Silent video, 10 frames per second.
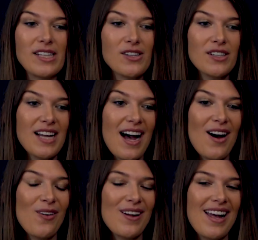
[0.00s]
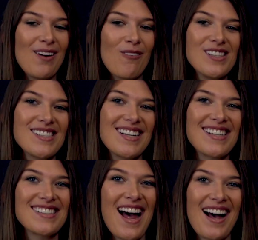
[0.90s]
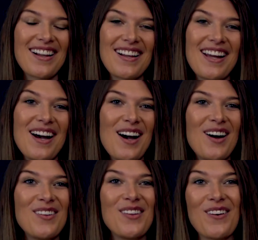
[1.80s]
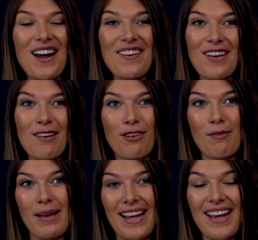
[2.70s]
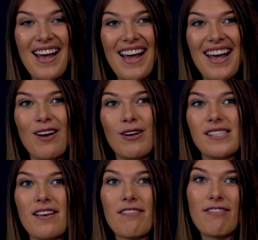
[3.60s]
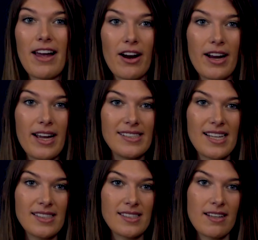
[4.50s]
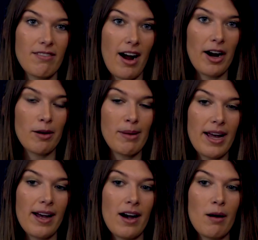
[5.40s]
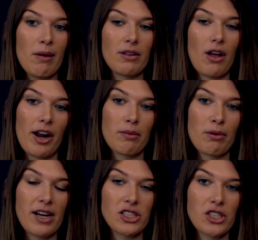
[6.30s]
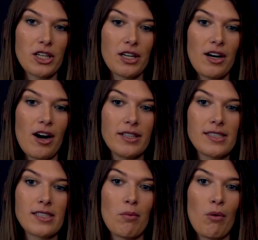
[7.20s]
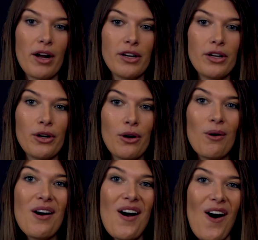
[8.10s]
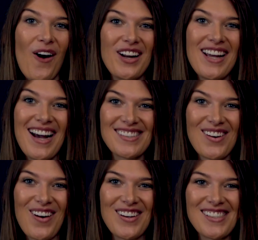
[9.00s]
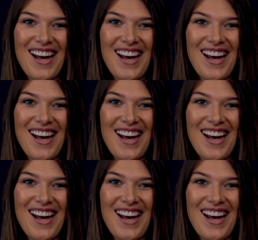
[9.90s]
it turned out it wasn't exactly the right fit for me. It was a very intense environment, a lot of pressure on someone who already has a hard